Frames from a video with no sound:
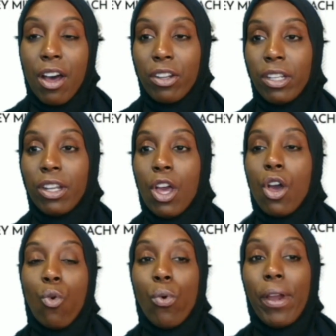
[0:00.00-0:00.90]
And
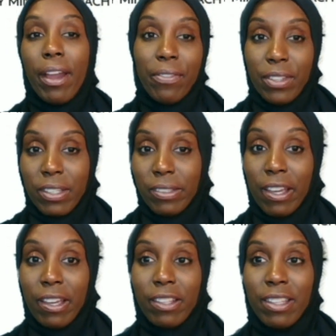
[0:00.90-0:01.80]
we have to
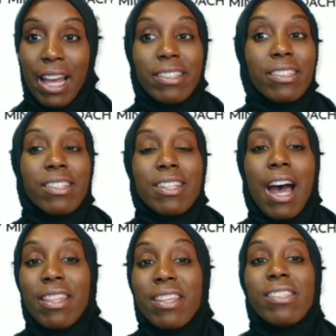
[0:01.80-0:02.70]
say,
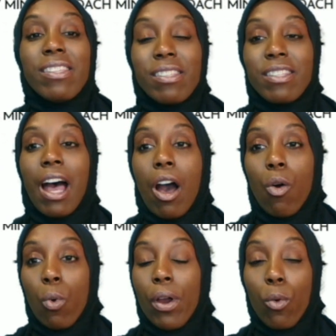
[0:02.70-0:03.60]
this is not where
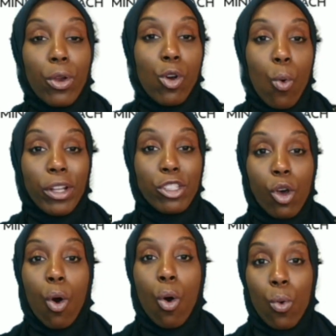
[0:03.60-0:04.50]
we're going to
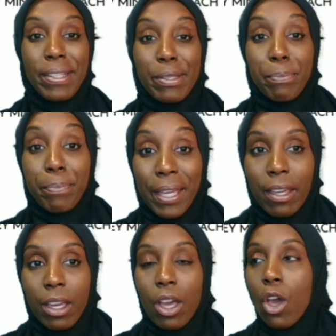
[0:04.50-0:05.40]
always be.
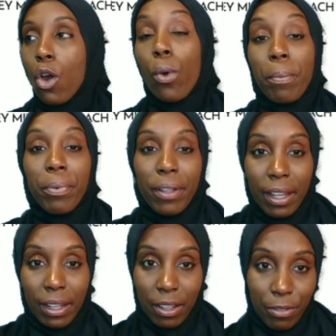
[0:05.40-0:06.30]
We're planning for
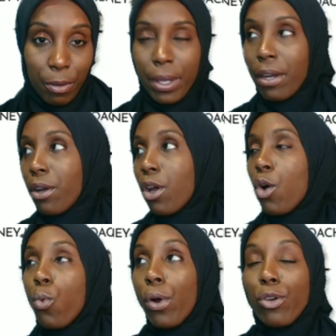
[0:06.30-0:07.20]
better. We're
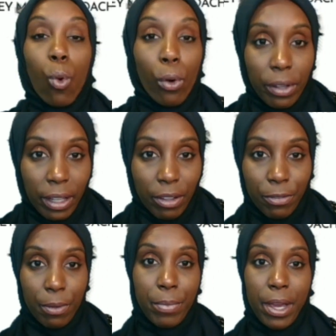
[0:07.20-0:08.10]
working for better.